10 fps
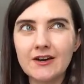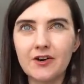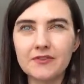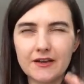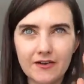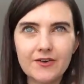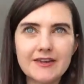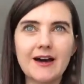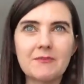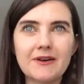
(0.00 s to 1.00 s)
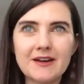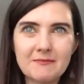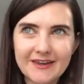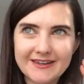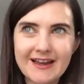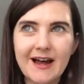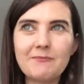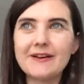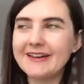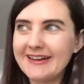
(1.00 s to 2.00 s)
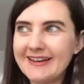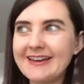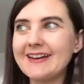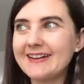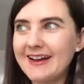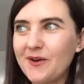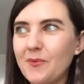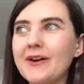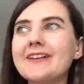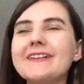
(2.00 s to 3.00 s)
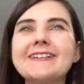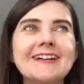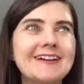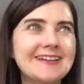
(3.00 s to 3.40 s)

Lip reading: of like, oh yeah, I'm gonna make it happen, I can, I will,